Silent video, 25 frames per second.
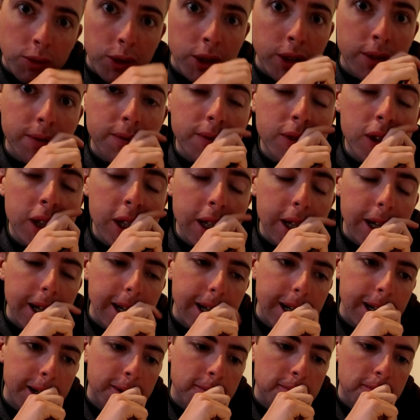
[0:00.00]
bit.
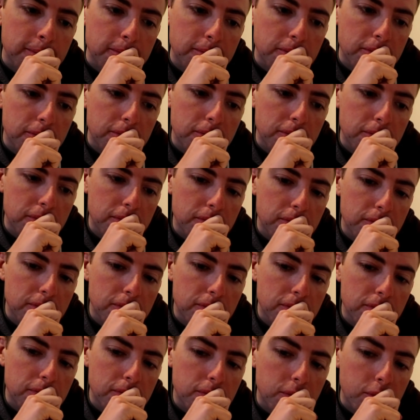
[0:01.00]
Um,
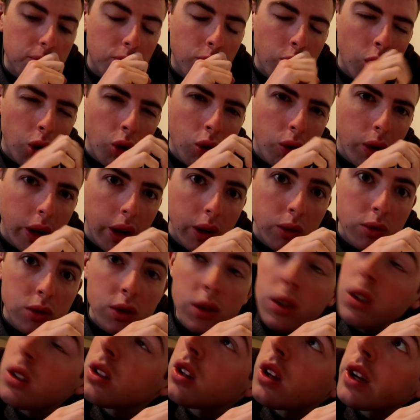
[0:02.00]
we're not going out
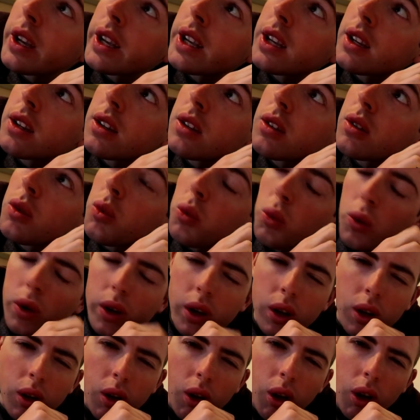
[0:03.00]
till like
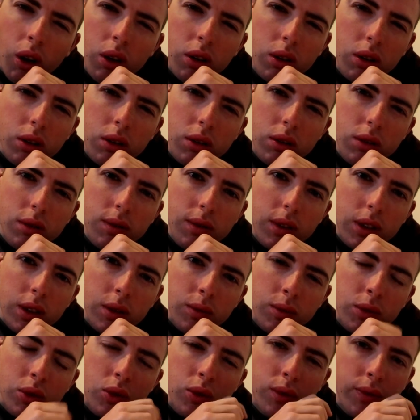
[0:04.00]
one o'clock,
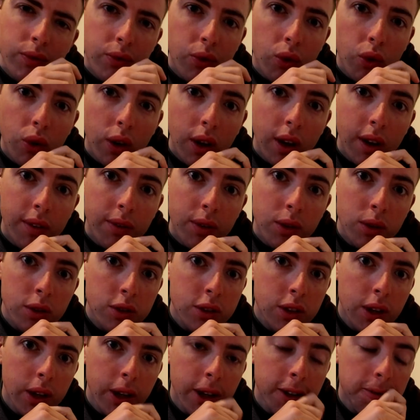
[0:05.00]
and we're doing four and a half hours
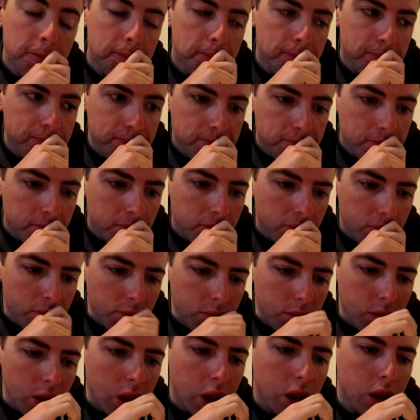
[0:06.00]
today.
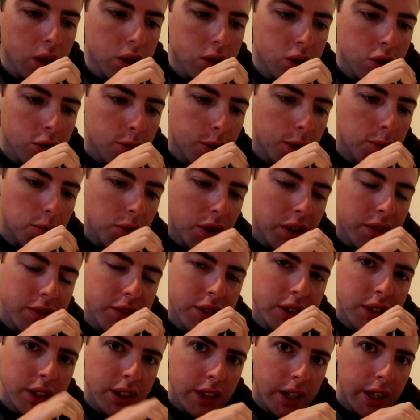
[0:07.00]
So my
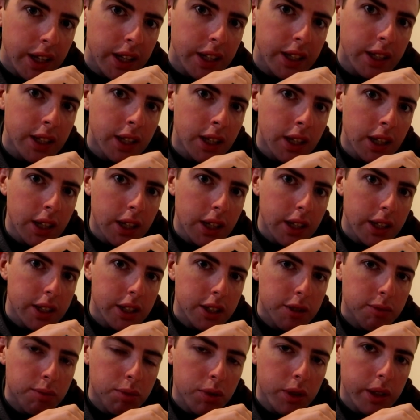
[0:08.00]
breakfast today
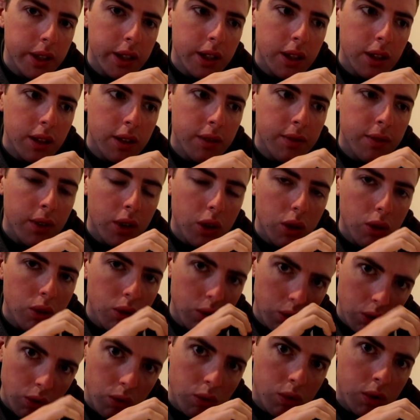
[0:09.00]
is pretty kind of
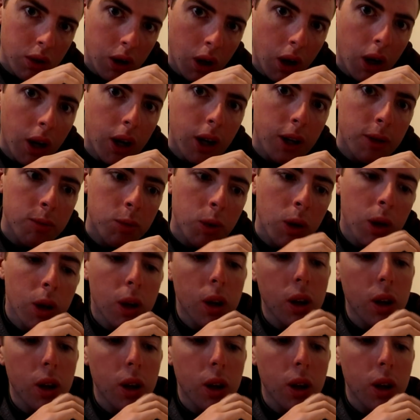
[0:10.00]
low carb,